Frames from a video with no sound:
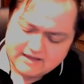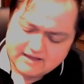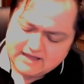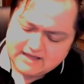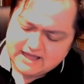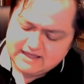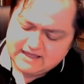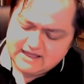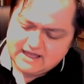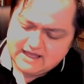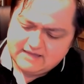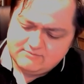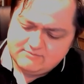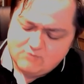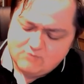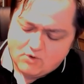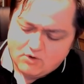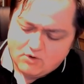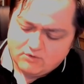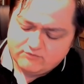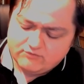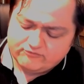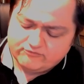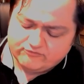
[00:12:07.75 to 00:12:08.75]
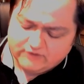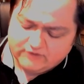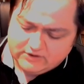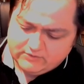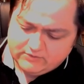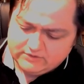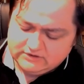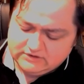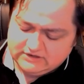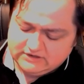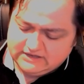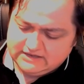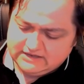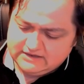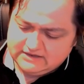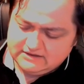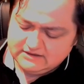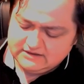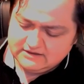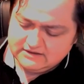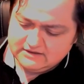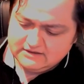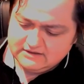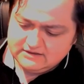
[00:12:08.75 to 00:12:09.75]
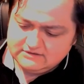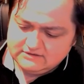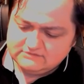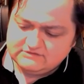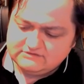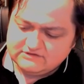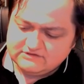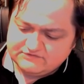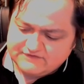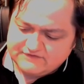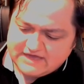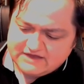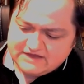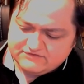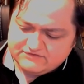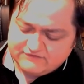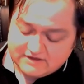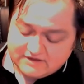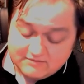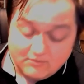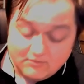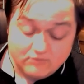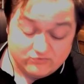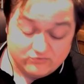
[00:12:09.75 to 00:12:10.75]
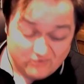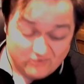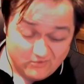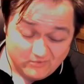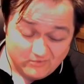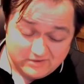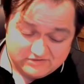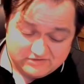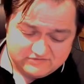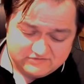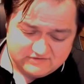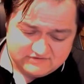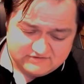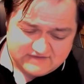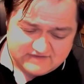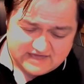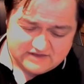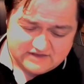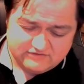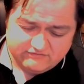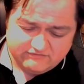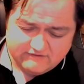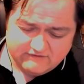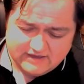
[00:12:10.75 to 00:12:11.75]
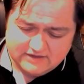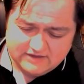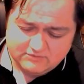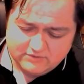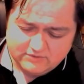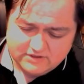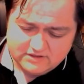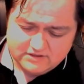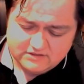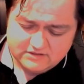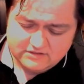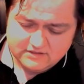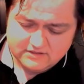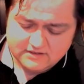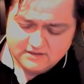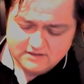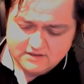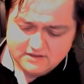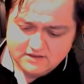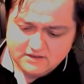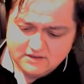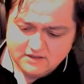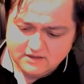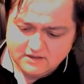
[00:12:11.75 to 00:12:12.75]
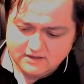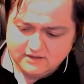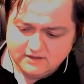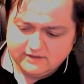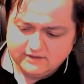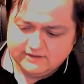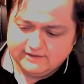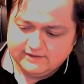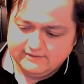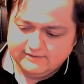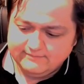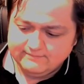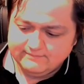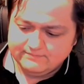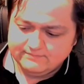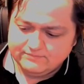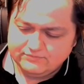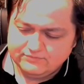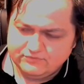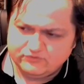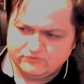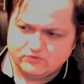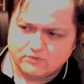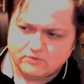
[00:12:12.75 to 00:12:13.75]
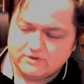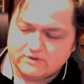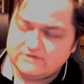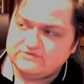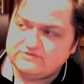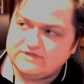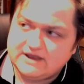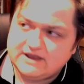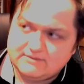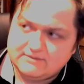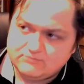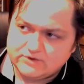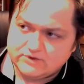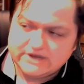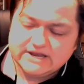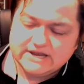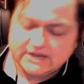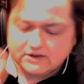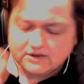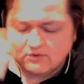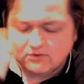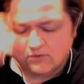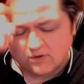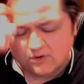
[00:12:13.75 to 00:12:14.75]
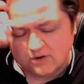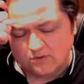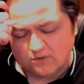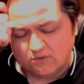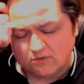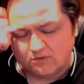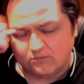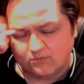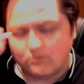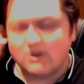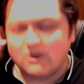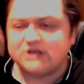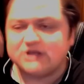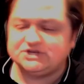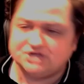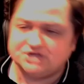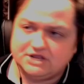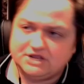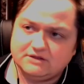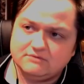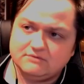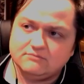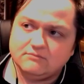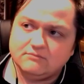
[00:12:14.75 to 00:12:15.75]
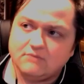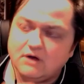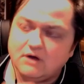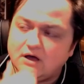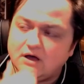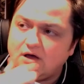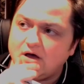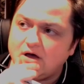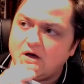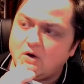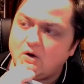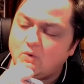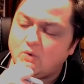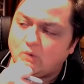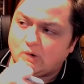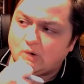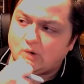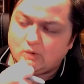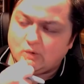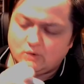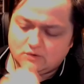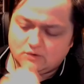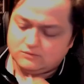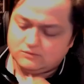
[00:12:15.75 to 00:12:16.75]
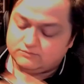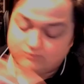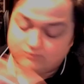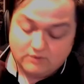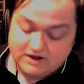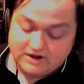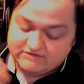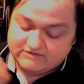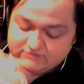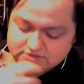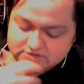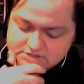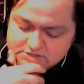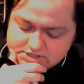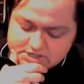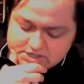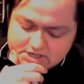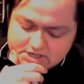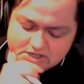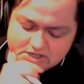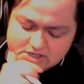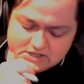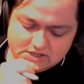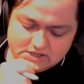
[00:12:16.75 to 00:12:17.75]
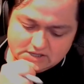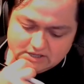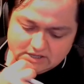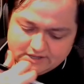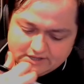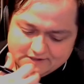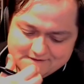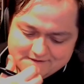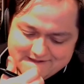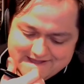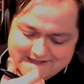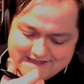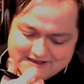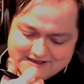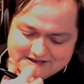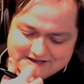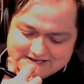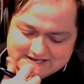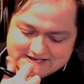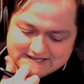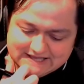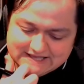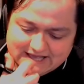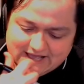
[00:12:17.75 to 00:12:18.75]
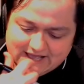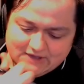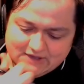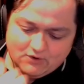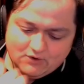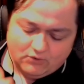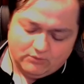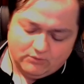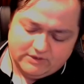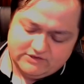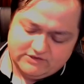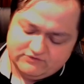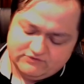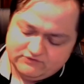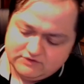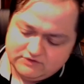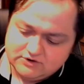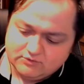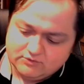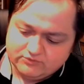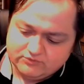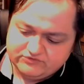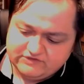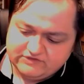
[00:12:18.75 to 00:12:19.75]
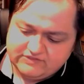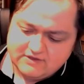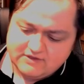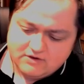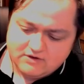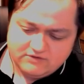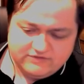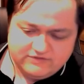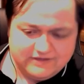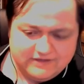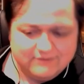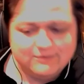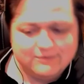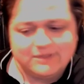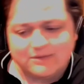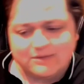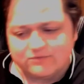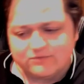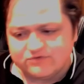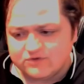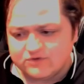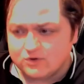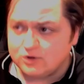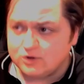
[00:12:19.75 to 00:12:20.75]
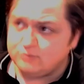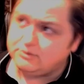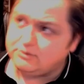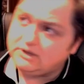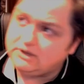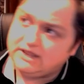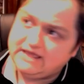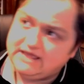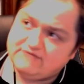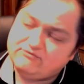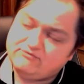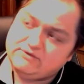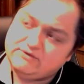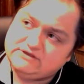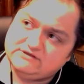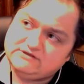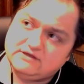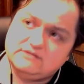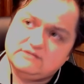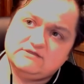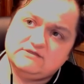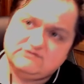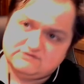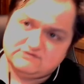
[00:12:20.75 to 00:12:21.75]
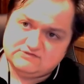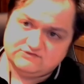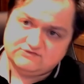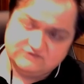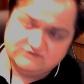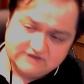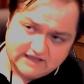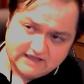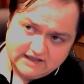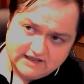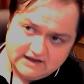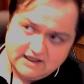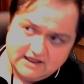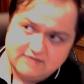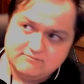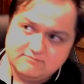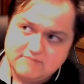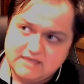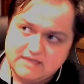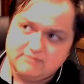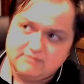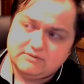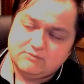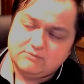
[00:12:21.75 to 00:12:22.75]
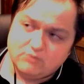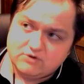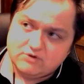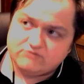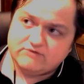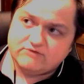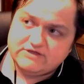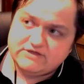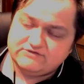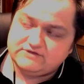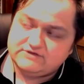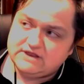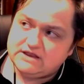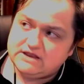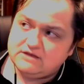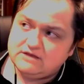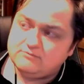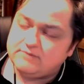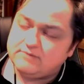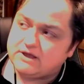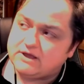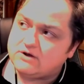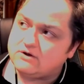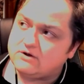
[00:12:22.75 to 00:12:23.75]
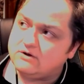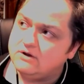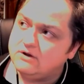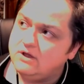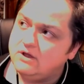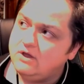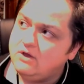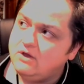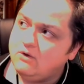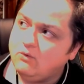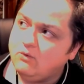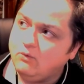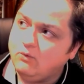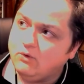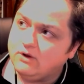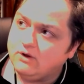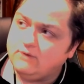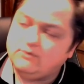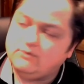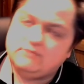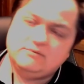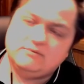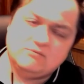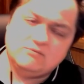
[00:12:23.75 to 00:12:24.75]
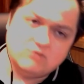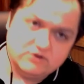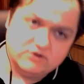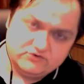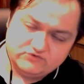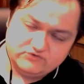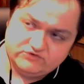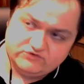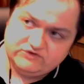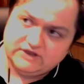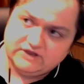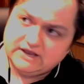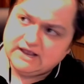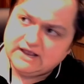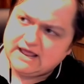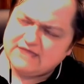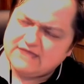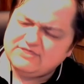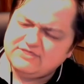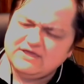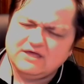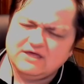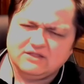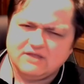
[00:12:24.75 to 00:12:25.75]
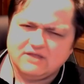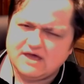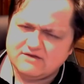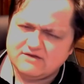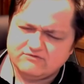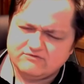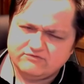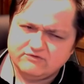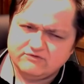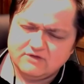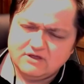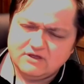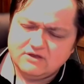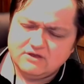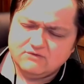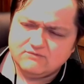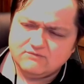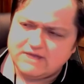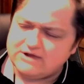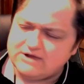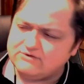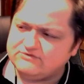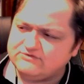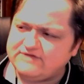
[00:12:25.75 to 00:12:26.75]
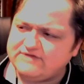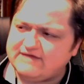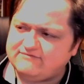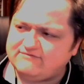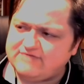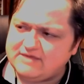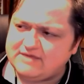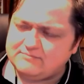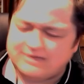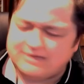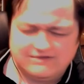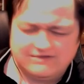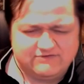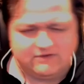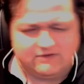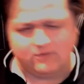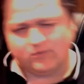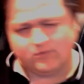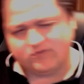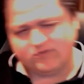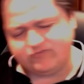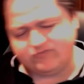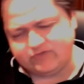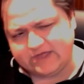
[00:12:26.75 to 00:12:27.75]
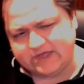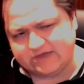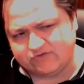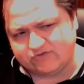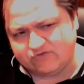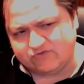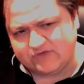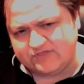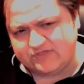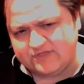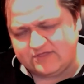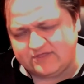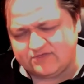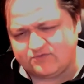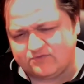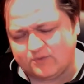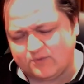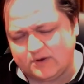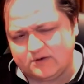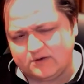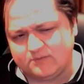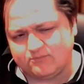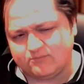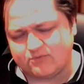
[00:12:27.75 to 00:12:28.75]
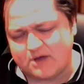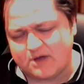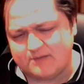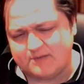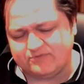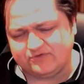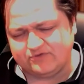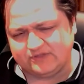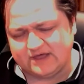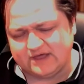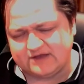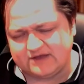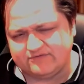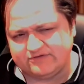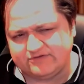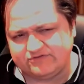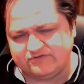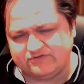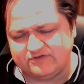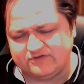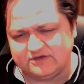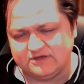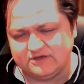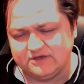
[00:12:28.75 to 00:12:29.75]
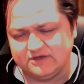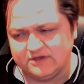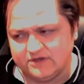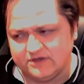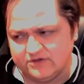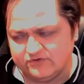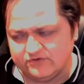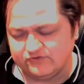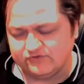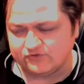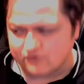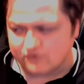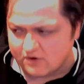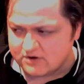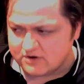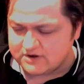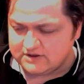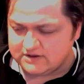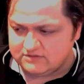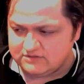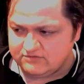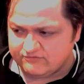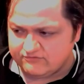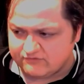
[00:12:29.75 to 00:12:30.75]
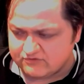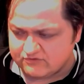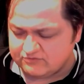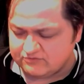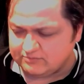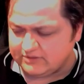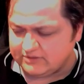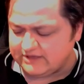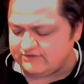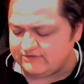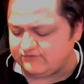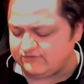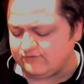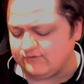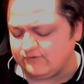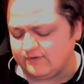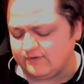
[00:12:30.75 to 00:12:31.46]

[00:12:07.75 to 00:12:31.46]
I'm frequently dissatisfied. I'm almost always dissatisfied with the stories that I'm reading or watching or whatever. And I always, will sit there and think, well, that was good, but like if we'd done this instead, it maybe would have resonated better, or it would have been more interesting. I think a lot of writers have that basic reflex. I think that's what prompts a lot of us to start in the first place.